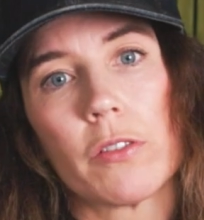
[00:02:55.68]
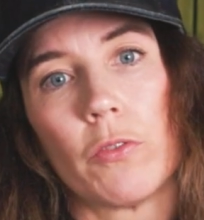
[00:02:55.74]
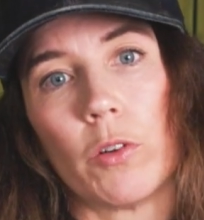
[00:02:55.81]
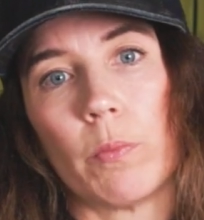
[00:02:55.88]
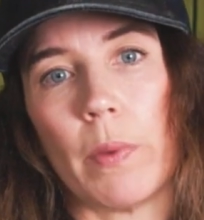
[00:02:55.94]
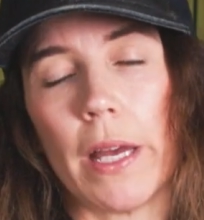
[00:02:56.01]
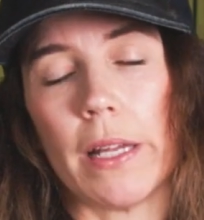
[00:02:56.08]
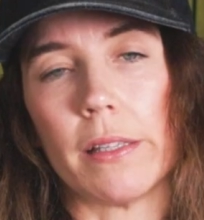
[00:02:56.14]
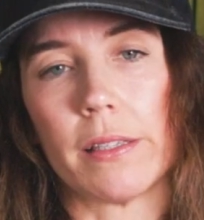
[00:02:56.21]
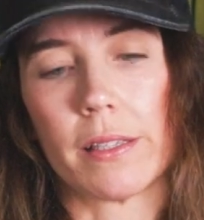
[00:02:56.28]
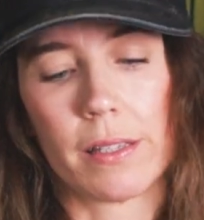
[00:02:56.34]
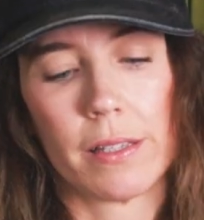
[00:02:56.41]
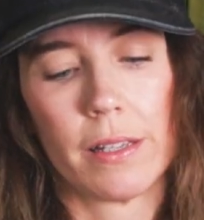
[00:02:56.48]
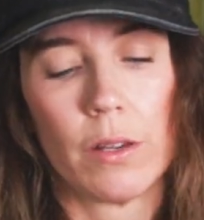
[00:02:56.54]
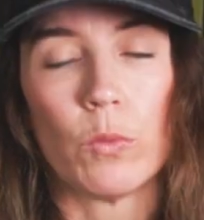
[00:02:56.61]

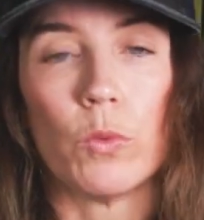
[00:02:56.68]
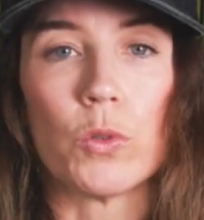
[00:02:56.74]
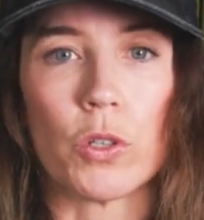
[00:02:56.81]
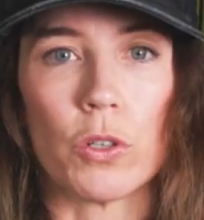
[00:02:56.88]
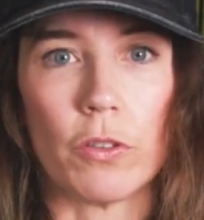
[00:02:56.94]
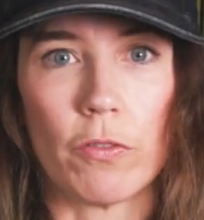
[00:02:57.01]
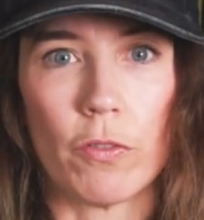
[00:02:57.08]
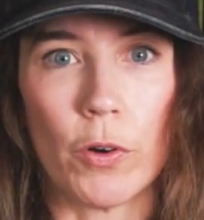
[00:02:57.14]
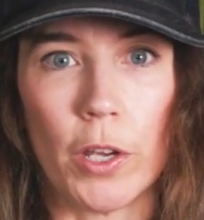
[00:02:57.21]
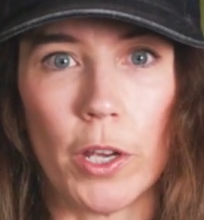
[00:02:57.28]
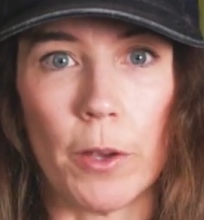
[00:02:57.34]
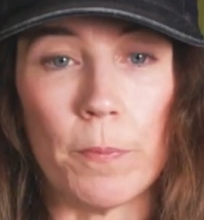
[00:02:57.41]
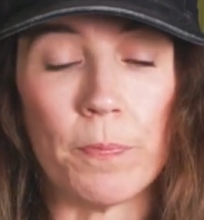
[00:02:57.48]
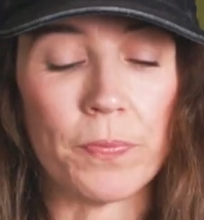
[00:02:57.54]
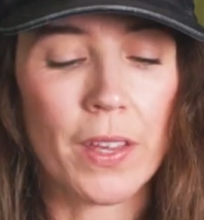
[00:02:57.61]
footbeds will do for
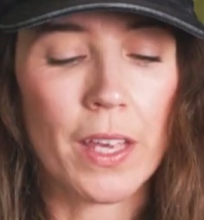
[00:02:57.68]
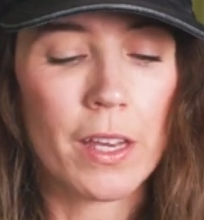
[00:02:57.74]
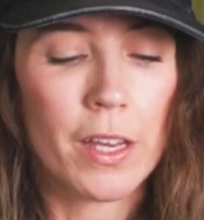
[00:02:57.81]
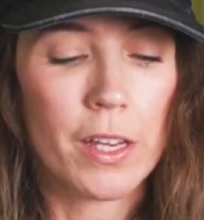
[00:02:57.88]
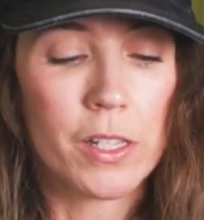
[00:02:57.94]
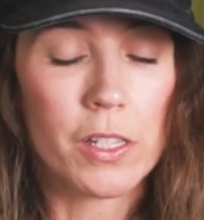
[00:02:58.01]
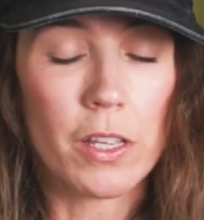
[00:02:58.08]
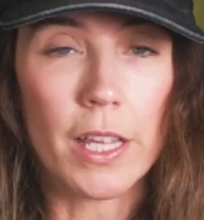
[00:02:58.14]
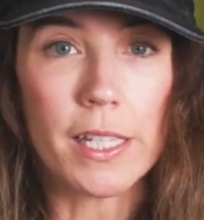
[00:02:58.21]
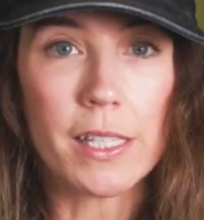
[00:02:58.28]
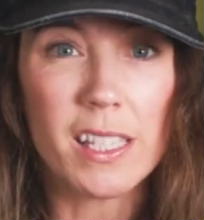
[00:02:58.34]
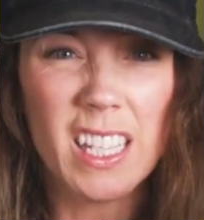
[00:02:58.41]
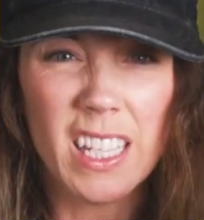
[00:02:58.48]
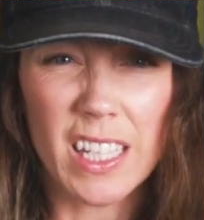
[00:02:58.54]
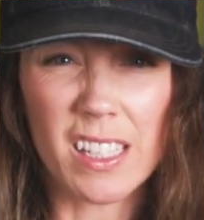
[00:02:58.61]
you. So that's
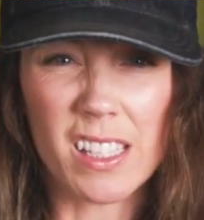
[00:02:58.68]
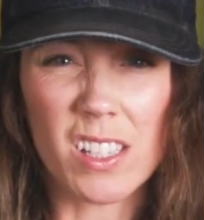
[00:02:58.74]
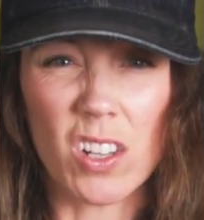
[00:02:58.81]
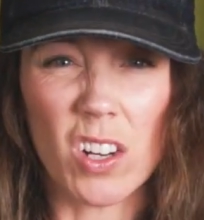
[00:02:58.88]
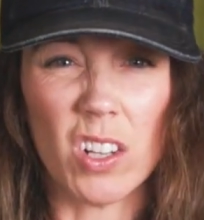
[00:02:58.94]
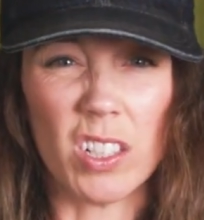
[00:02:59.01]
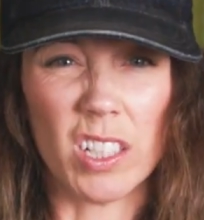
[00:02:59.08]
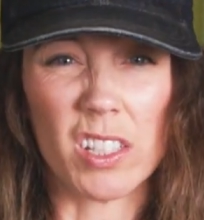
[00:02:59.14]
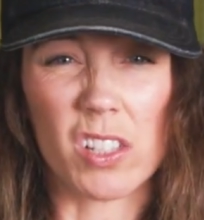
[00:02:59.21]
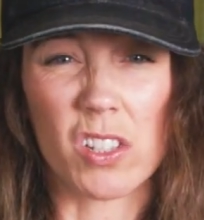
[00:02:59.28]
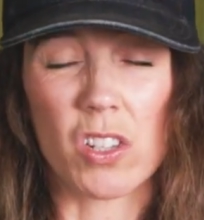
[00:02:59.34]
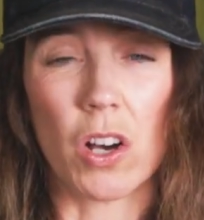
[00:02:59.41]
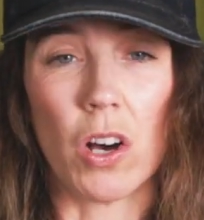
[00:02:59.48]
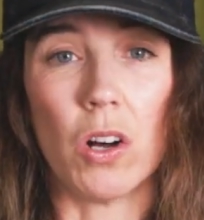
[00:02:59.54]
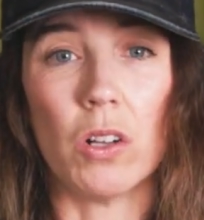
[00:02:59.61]
the insole and the
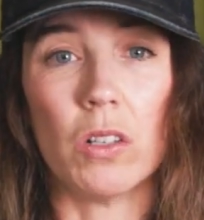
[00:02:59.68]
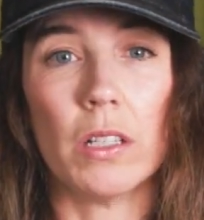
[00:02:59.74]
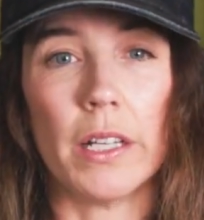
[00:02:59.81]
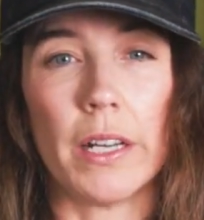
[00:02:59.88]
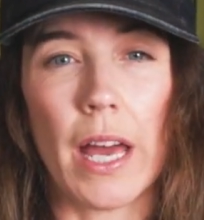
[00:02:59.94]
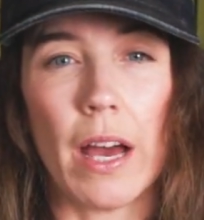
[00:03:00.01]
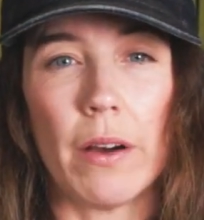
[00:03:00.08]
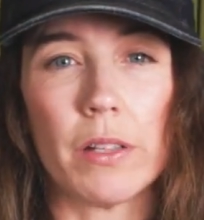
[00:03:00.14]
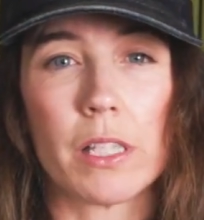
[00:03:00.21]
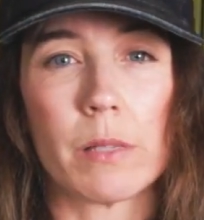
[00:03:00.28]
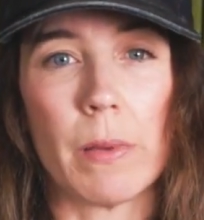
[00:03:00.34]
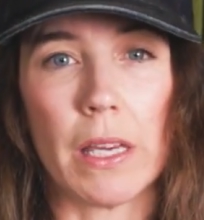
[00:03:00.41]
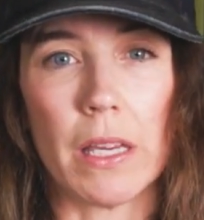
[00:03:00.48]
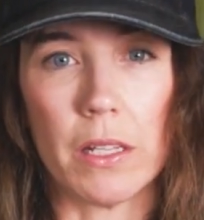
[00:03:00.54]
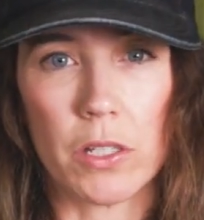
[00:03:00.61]
sole and how it's
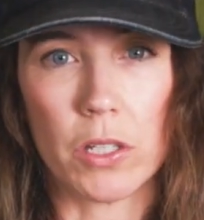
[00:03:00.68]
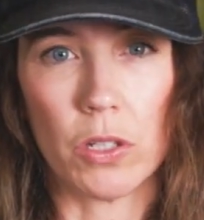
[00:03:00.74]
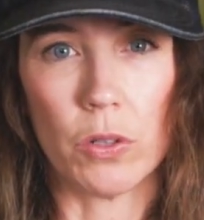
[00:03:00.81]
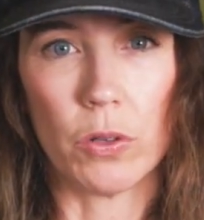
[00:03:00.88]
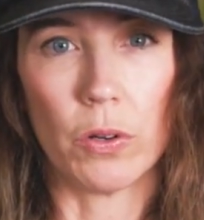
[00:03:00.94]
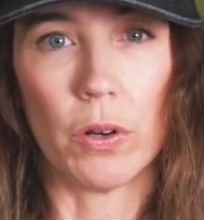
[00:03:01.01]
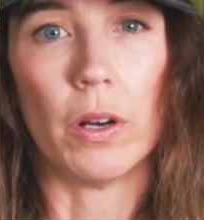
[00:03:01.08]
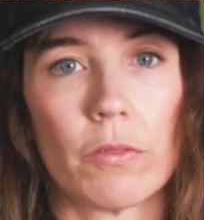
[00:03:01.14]
speaking to your